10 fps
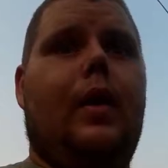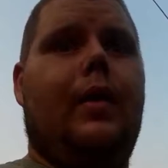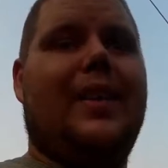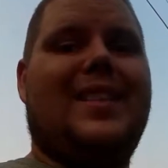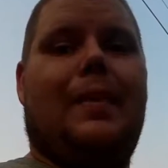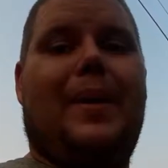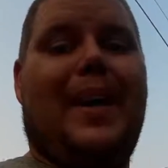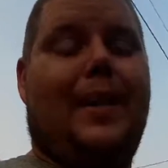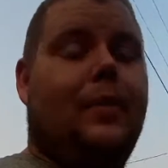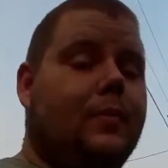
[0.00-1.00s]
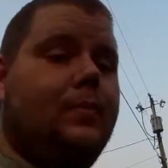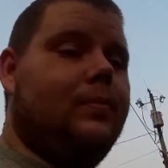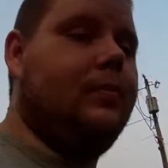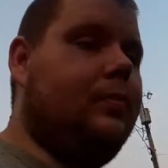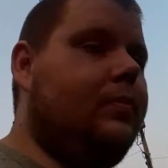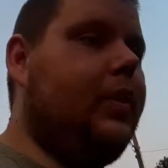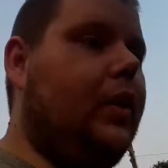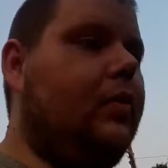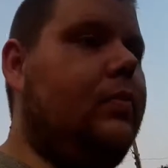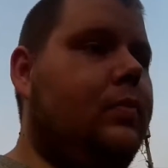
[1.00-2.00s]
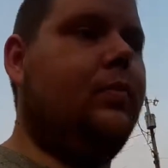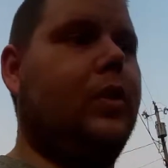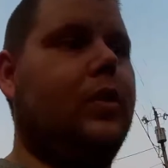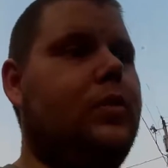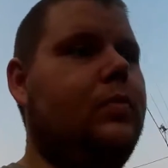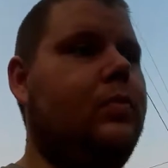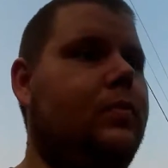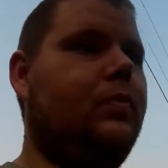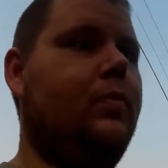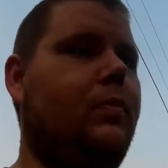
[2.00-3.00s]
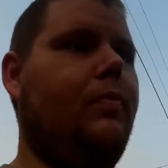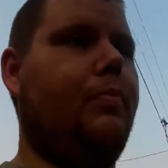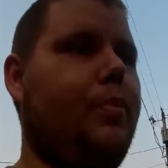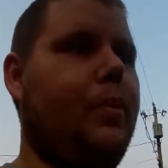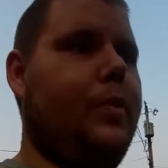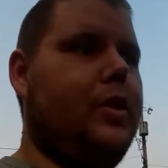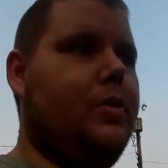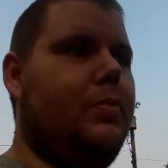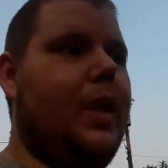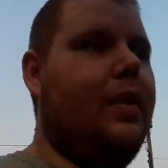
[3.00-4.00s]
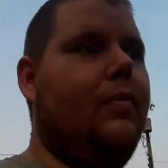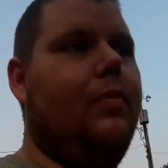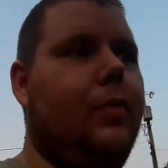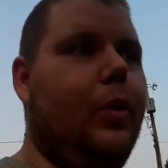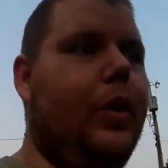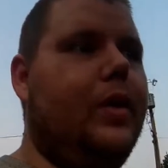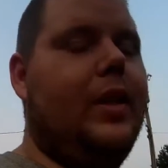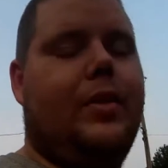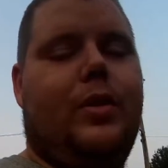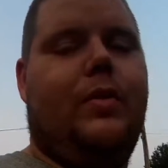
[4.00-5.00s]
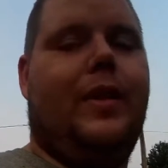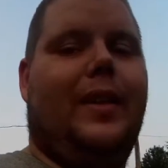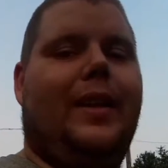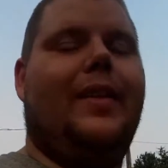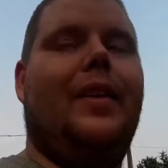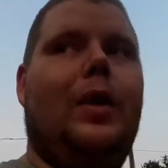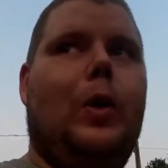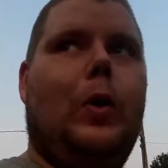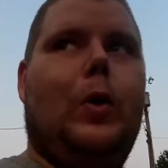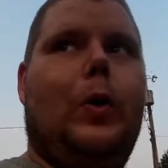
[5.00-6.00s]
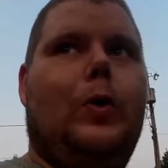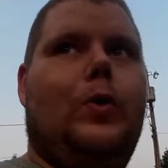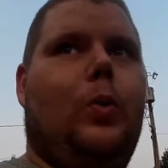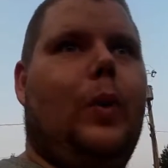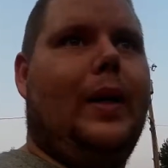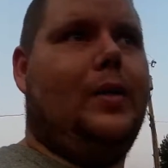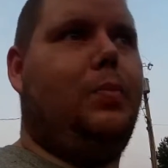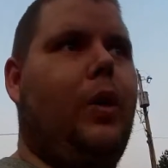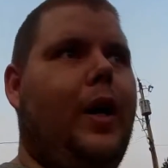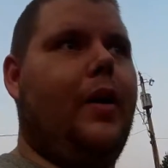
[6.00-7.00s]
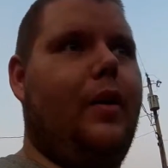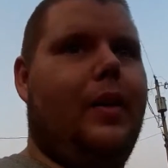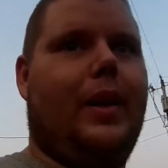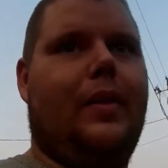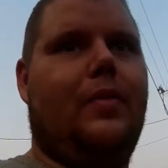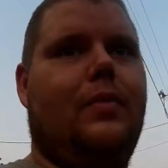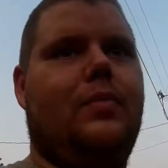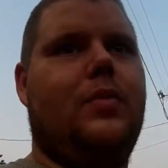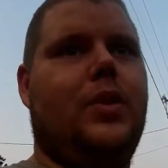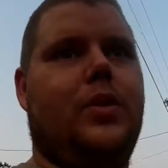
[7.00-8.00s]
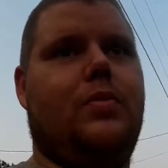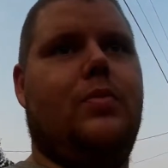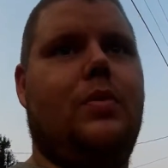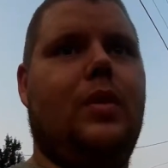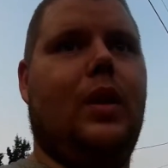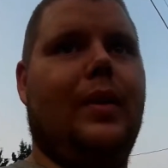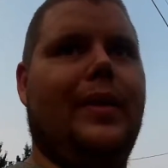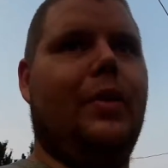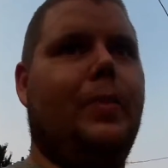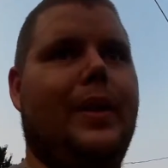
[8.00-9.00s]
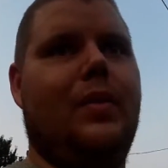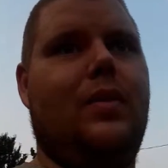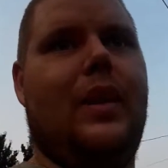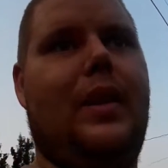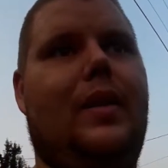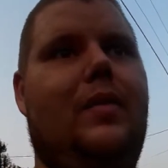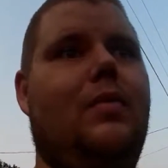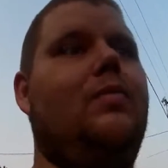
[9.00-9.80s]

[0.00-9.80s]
that's not bad, you know, for pretty much its maiden voyage. I'd driven it like twice prior to that, just a little bit, and